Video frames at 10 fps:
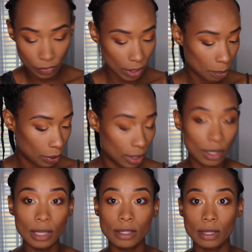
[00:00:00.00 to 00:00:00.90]
and put
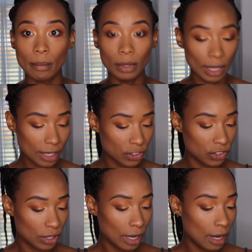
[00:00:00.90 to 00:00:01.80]
on some
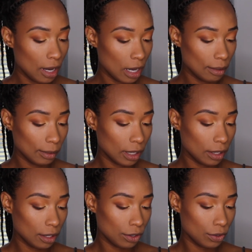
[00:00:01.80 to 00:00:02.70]
blush, and I'm
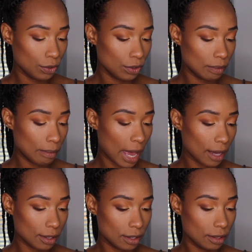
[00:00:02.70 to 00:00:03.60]
going to use
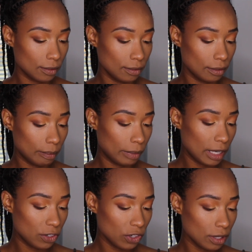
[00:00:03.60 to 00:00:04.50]
MAC's
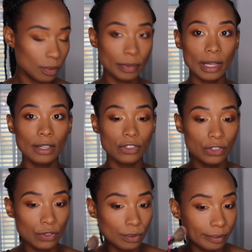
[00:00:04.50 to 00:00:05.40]
Peaches
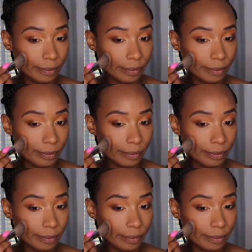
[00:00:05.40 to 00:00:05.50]
blush.